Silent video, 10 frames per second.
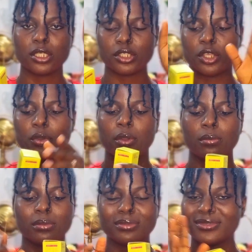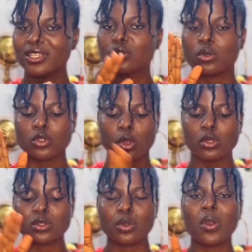serum. This was
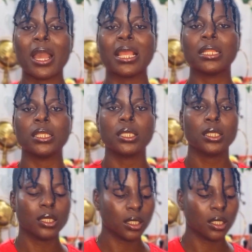also highly